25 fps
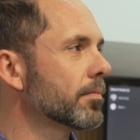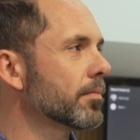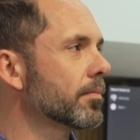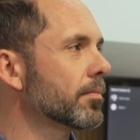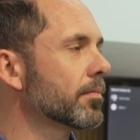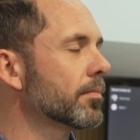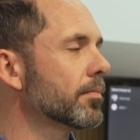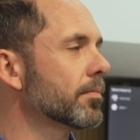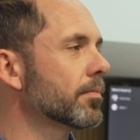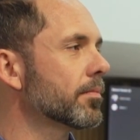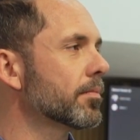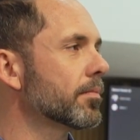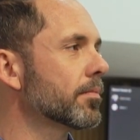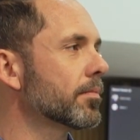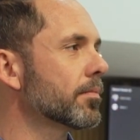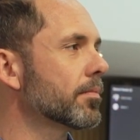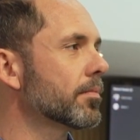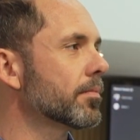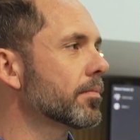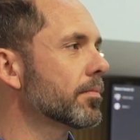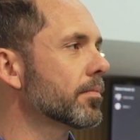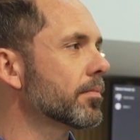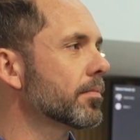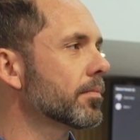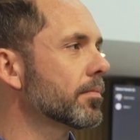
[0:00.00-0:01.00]

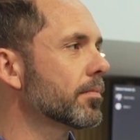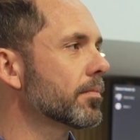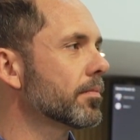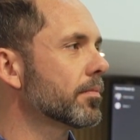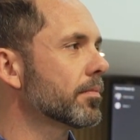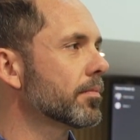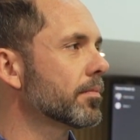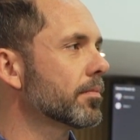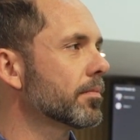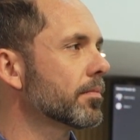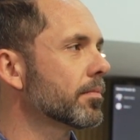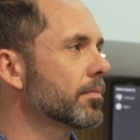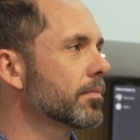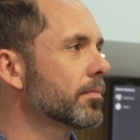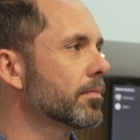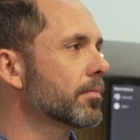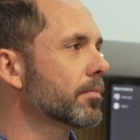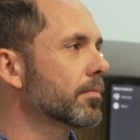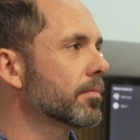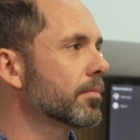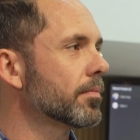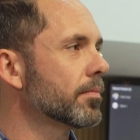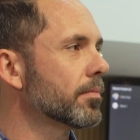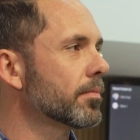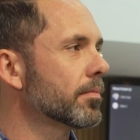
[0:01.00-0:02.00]

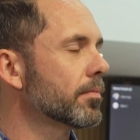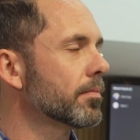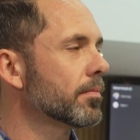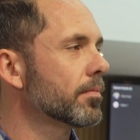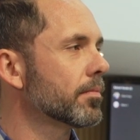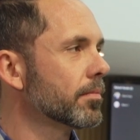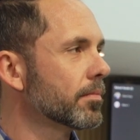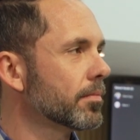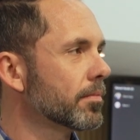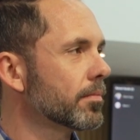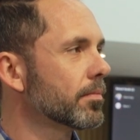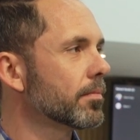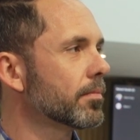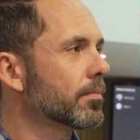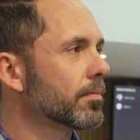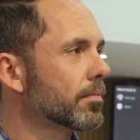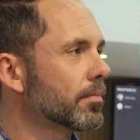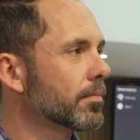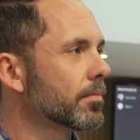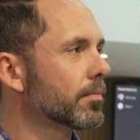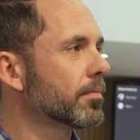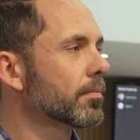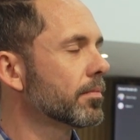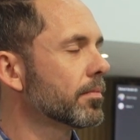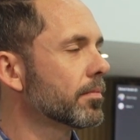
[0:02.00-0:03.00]

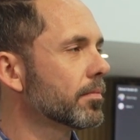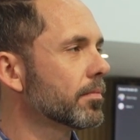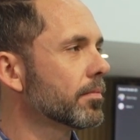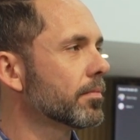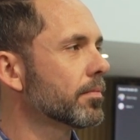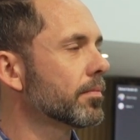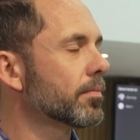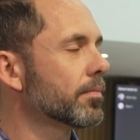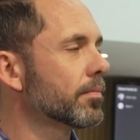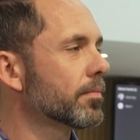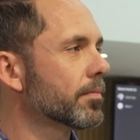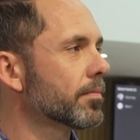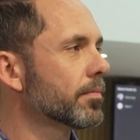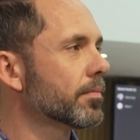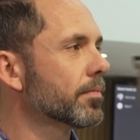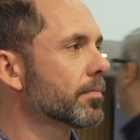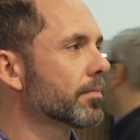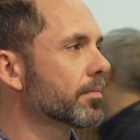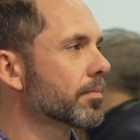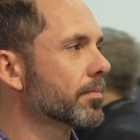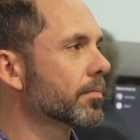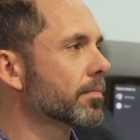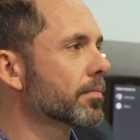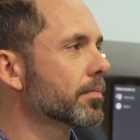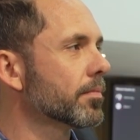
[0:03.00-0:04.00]

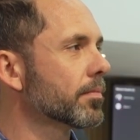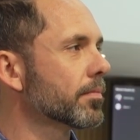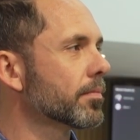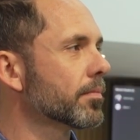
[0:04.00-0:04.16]
[no speech]